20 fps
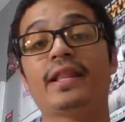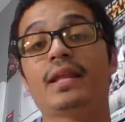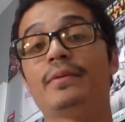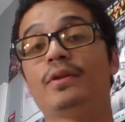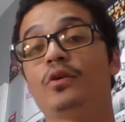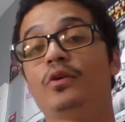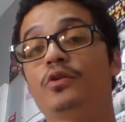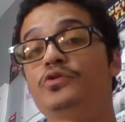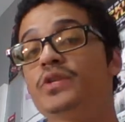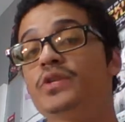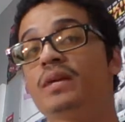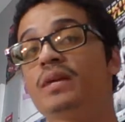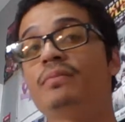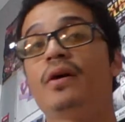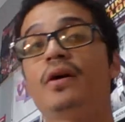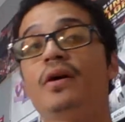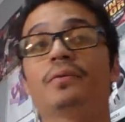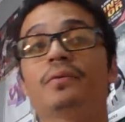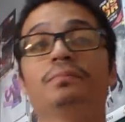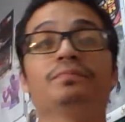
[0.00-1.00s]
let me know what you think
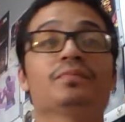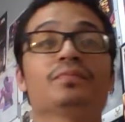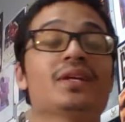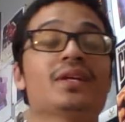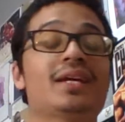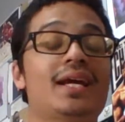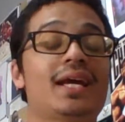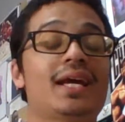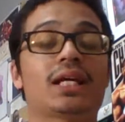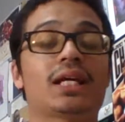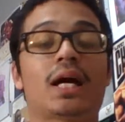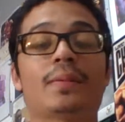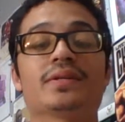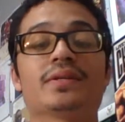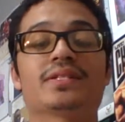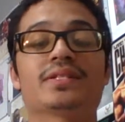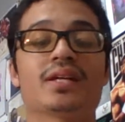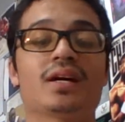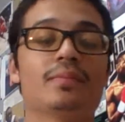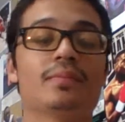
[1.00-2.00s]
about him in the
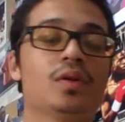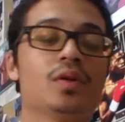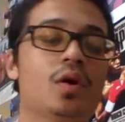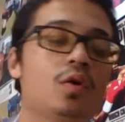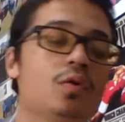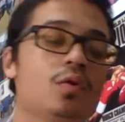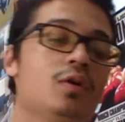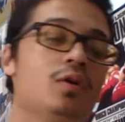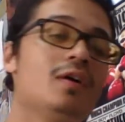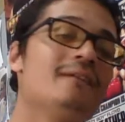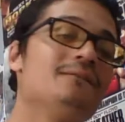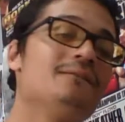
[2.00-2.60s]
comments down below.